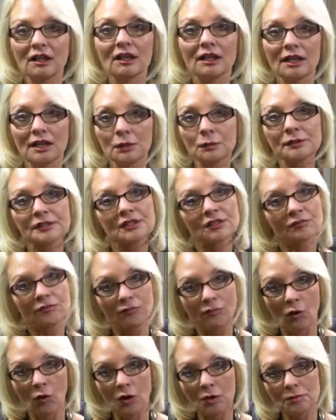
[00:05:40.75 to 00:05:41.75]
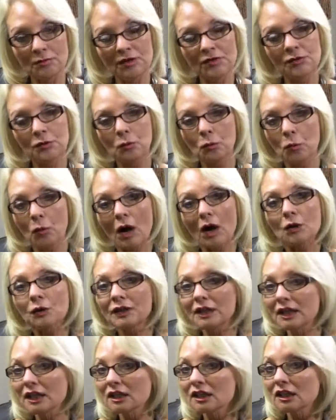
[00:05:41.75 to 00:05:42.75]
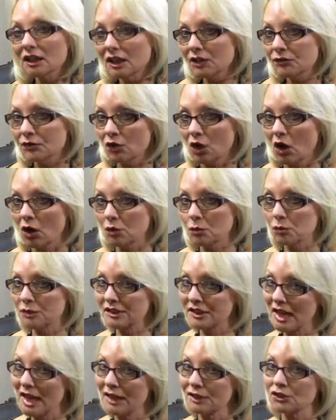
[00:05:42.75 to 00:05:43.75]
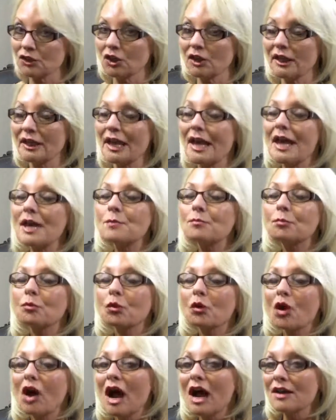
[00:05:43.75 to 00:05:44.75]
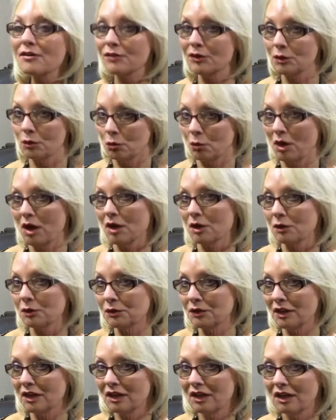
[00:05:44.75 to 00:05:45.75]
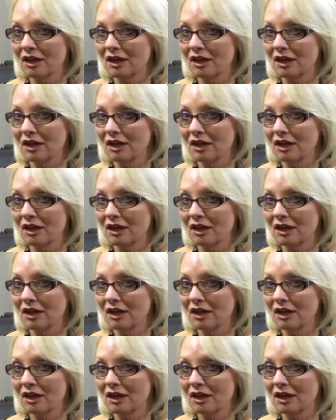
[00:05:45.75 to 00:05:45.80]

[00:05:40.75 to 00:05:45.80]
he was informed that the road he lived on was actually a private road,